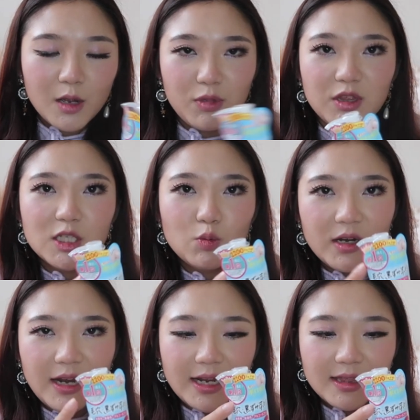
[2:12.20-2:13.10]
but this
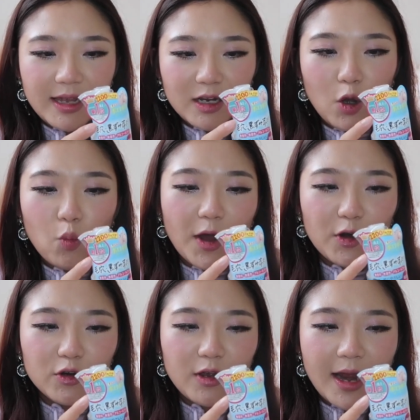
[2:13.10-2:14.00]
one had like a 1
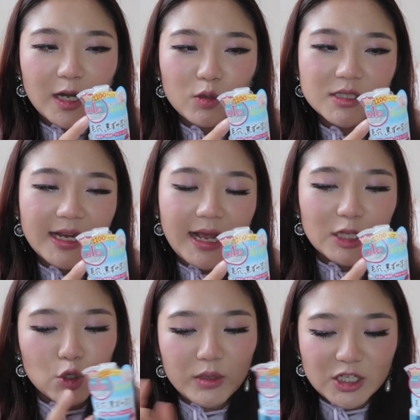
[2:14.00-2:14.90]
on it and it was like a
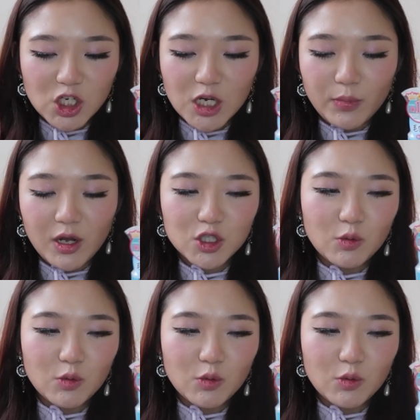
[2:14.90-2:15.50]
little bit cheaper,